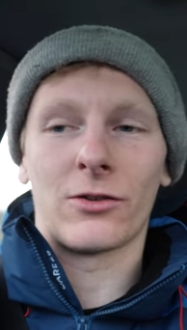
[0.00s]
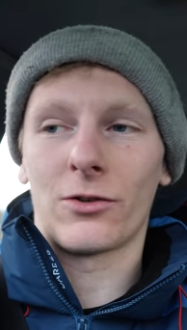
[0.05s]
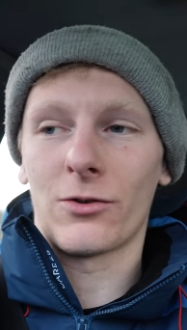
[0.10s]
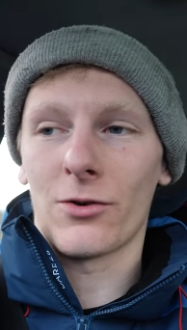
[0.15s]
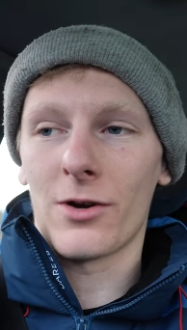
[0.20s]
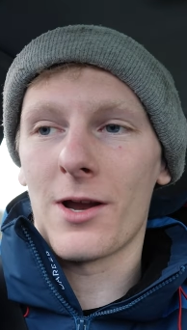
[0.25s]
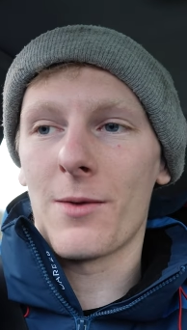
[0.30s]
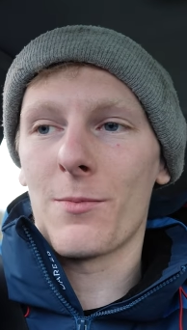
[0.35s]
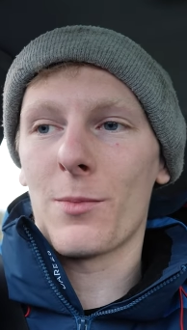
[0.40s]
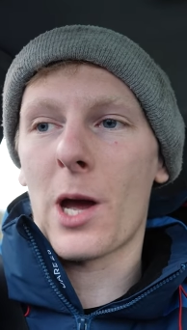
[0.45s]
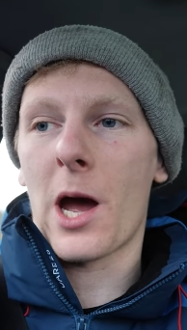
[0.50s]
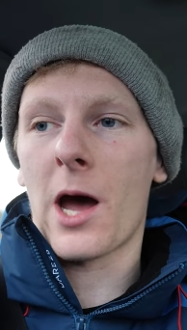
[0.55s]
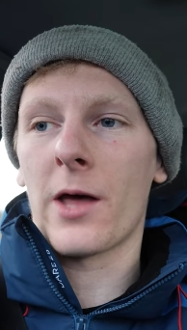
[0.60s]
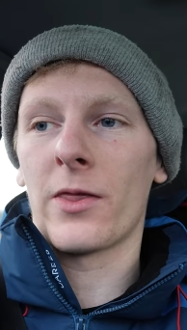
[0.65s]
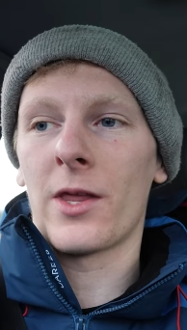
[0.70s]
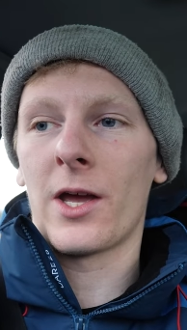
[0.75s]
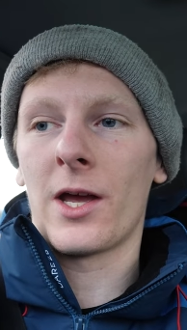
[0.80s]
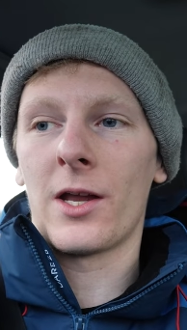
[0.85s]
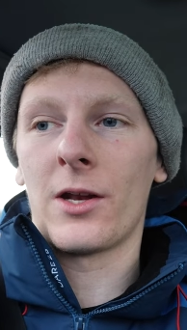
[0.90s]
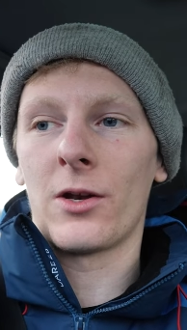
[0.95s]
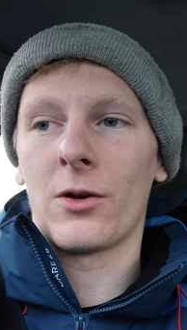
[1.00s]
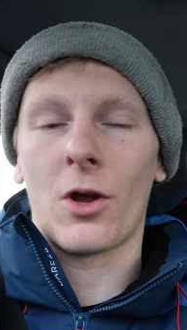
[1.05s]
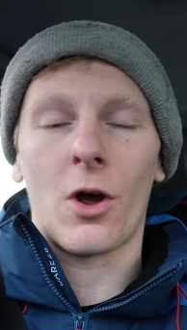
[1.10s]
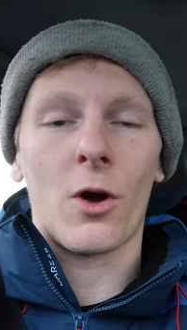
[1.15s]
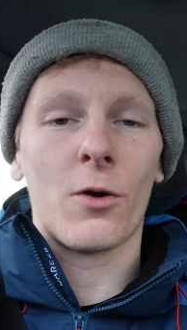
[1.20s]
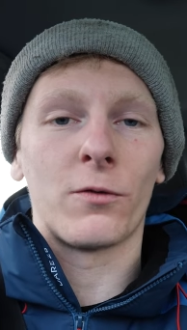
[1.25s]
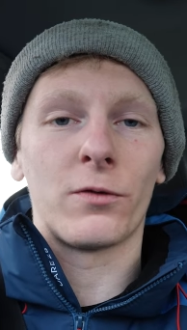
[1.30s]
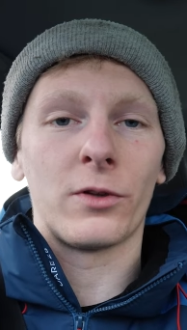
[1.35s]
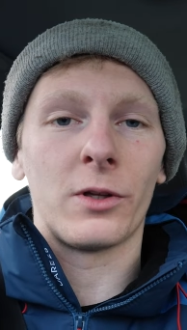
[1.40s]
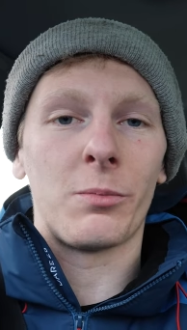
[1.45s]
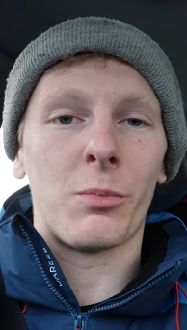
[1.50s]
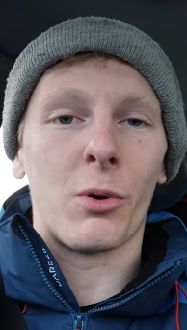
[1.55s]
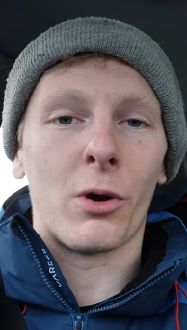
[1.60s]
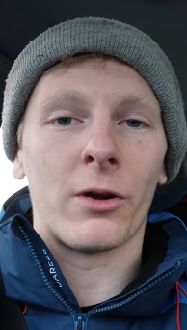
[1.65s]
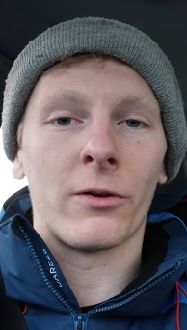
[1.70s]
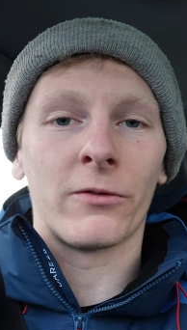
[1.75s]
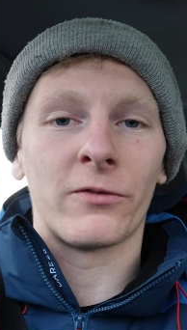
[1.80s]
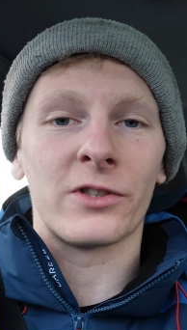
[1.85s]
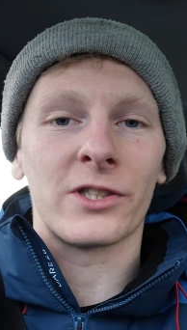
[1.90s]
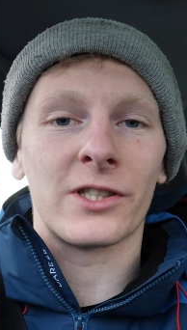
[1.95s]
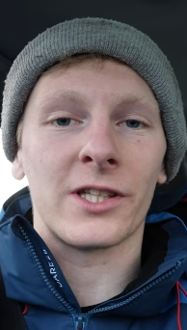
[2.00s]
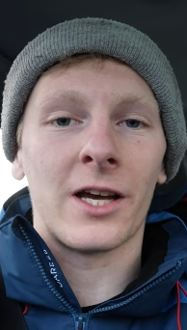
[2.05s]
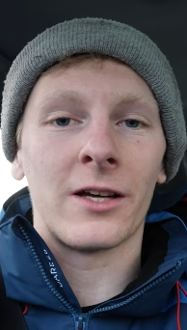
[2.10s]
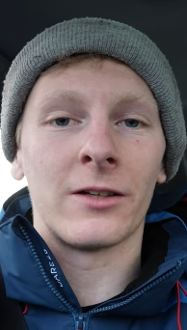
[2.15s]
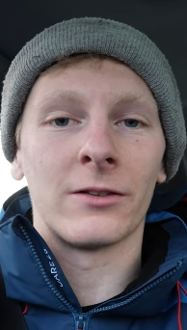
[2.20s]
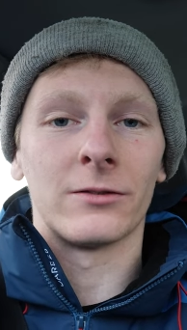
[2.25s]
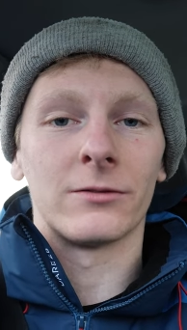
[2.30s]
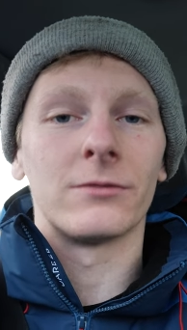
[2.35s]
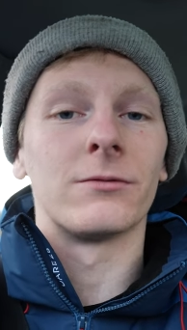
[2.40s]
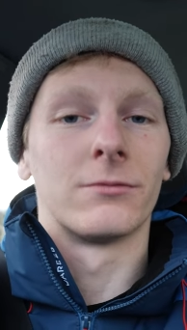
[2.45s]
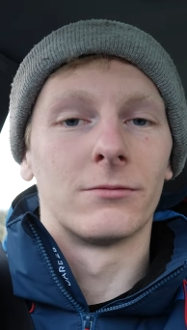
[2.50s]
grim and then hopefully putting up for sale.